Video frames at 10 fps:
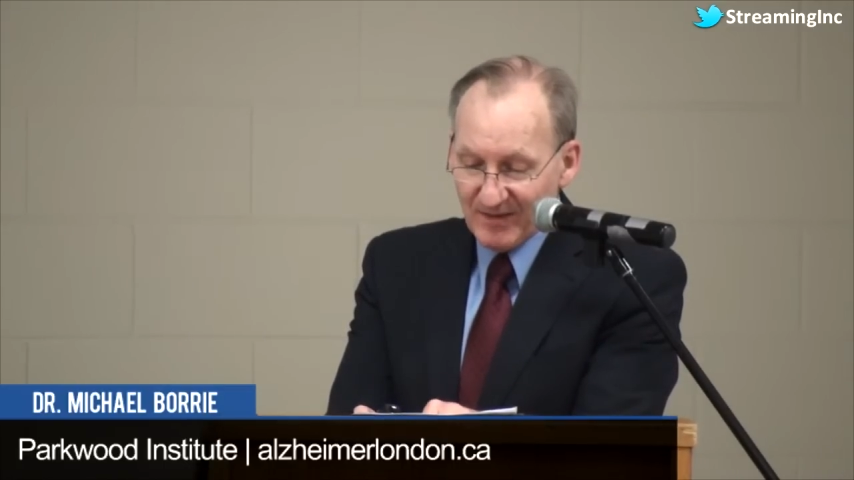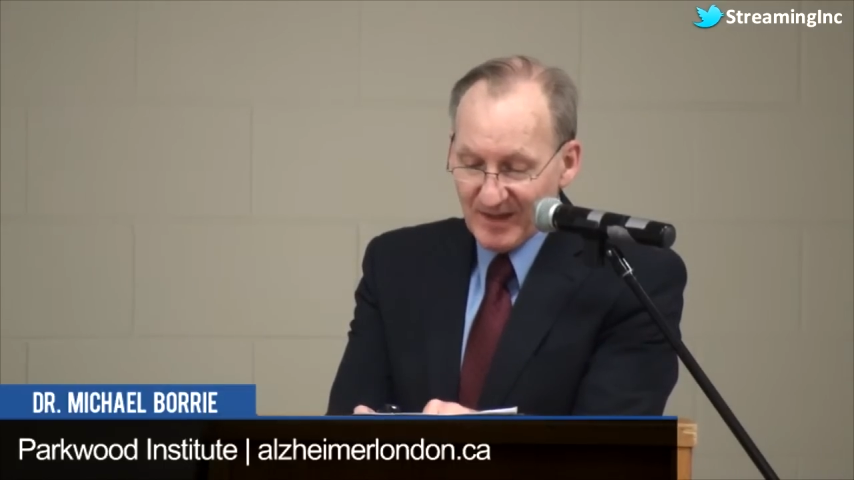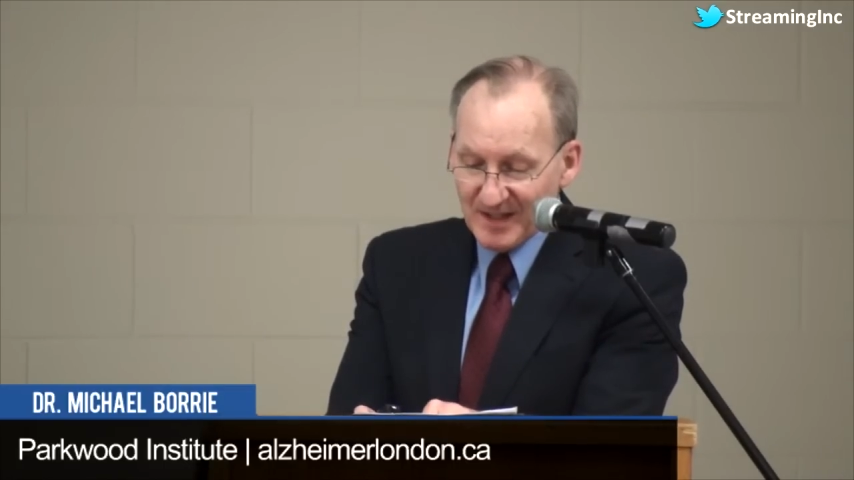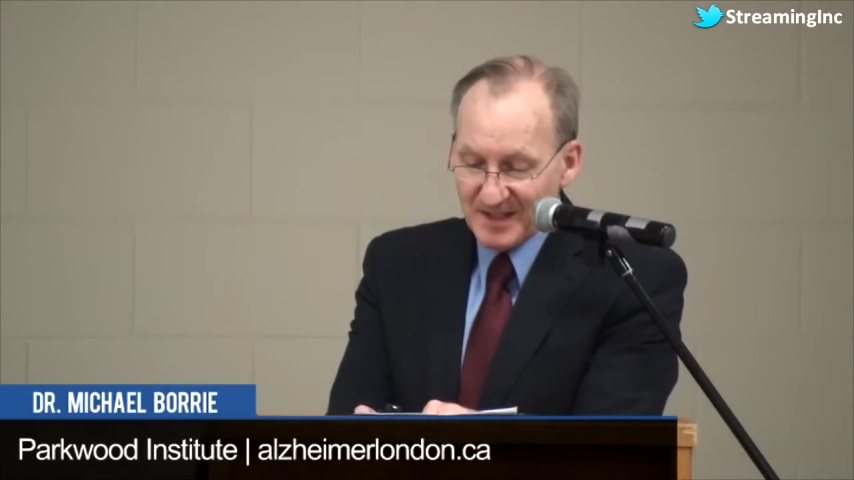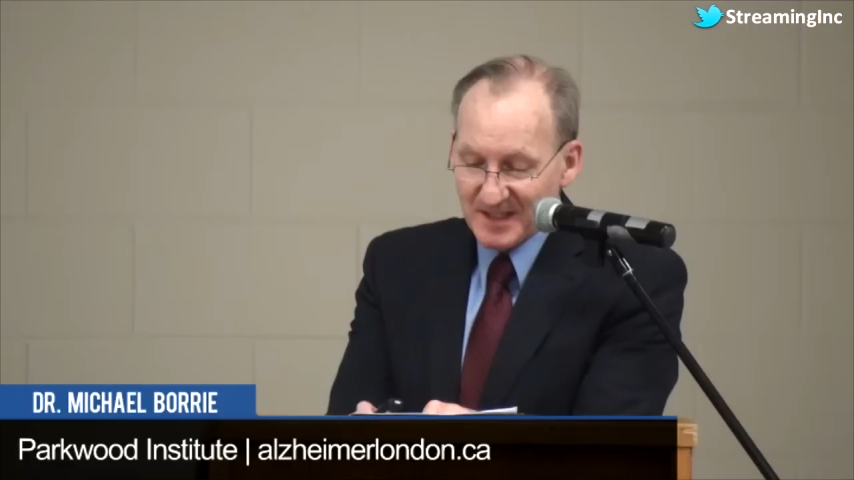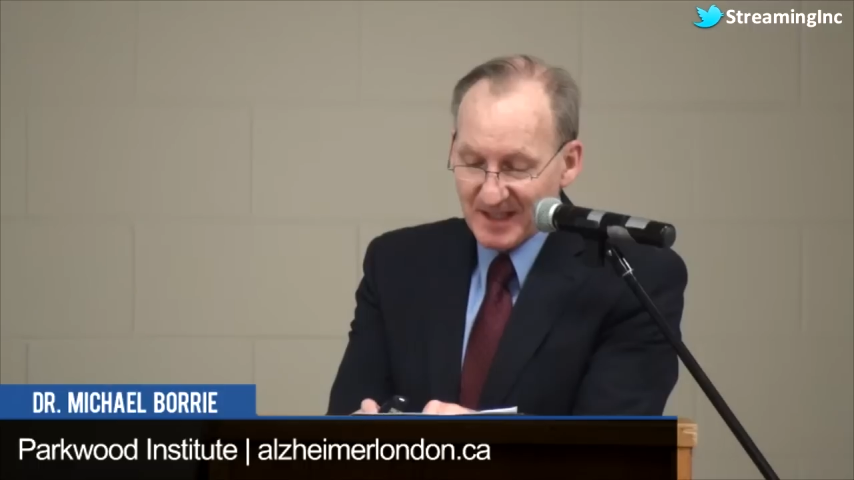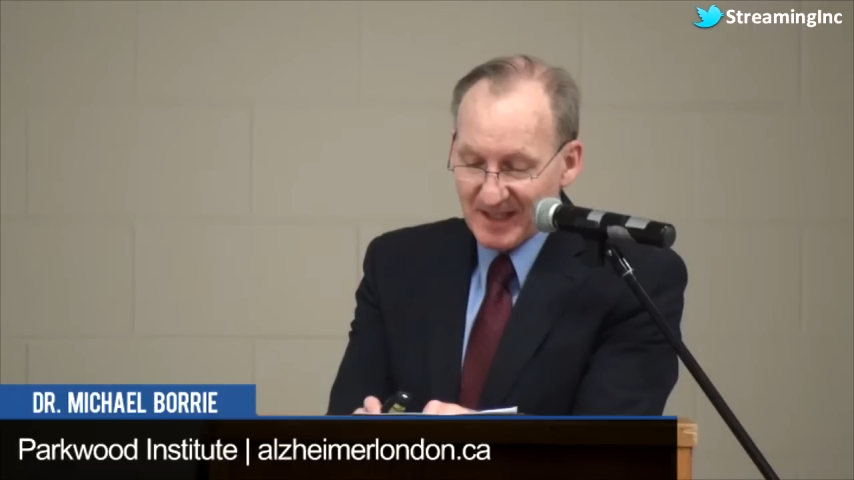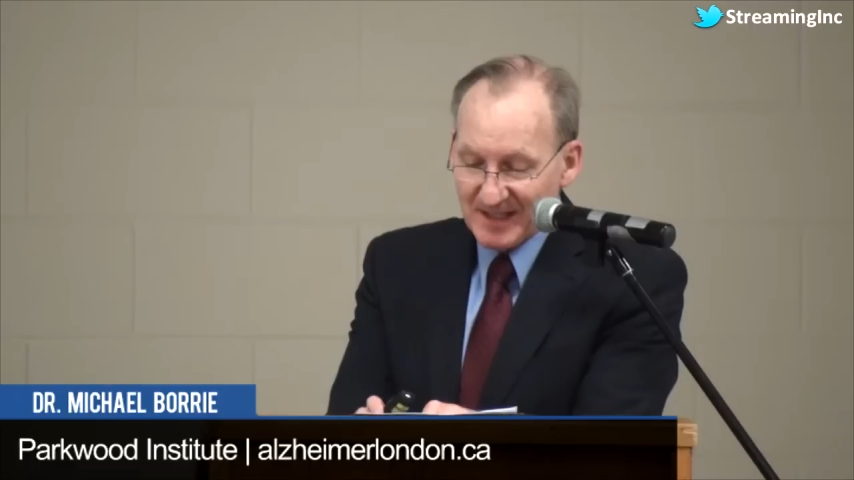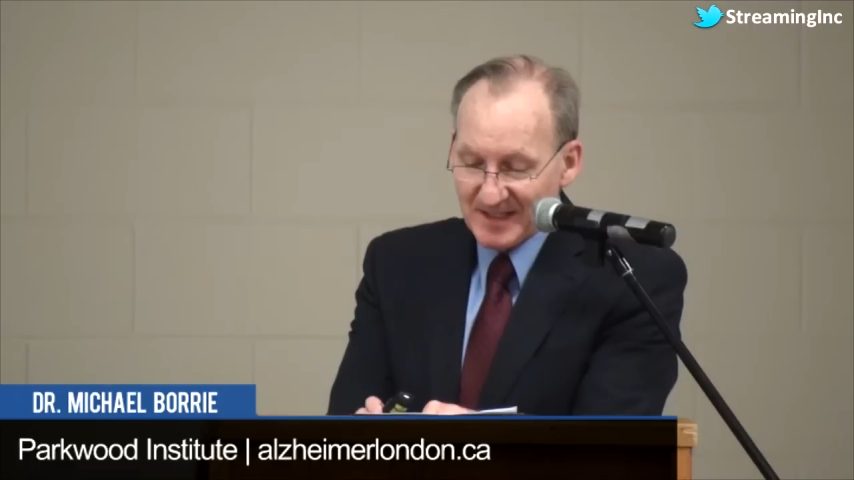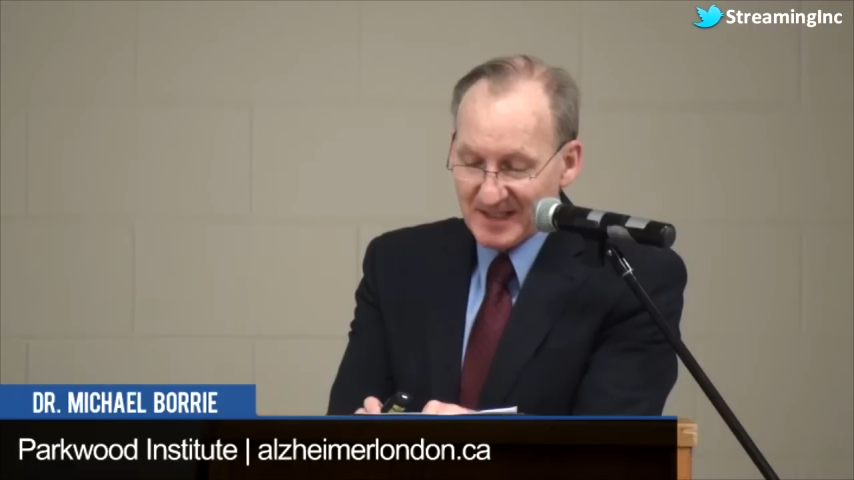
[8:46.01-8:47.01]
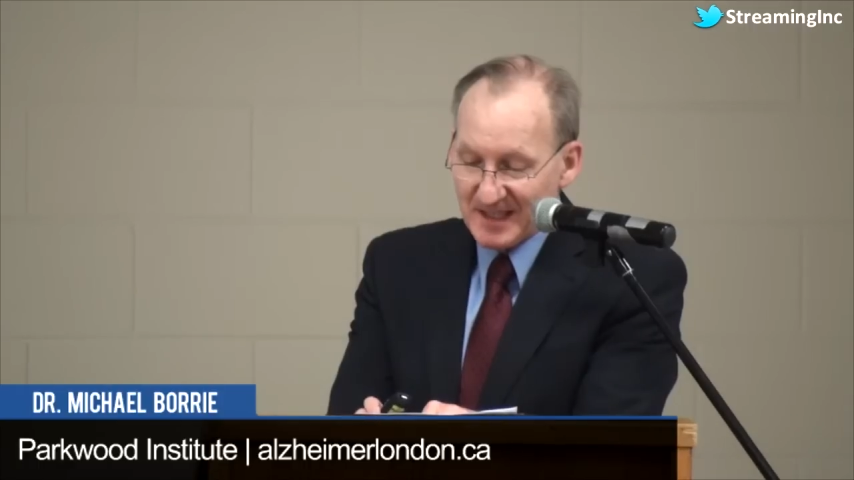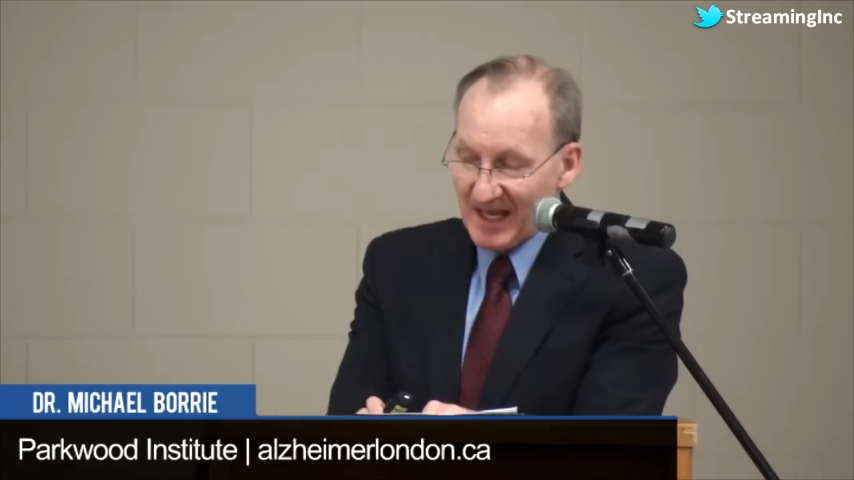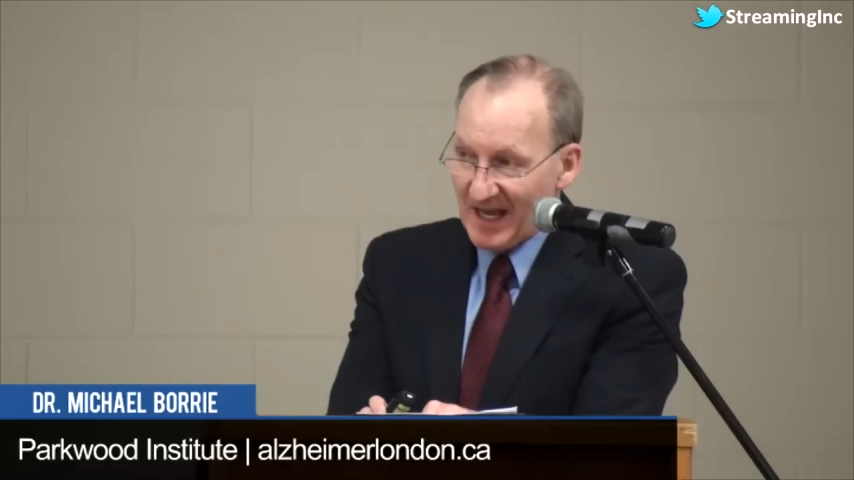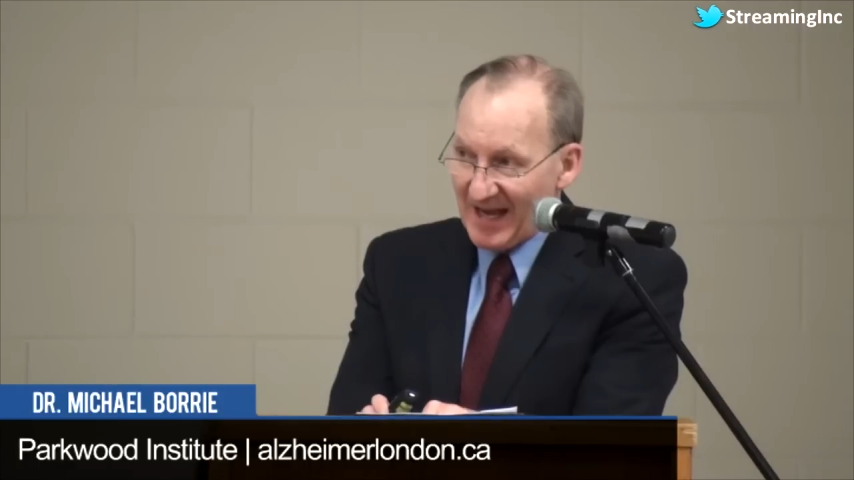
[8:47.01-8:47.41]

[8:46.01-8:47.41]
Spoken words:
these things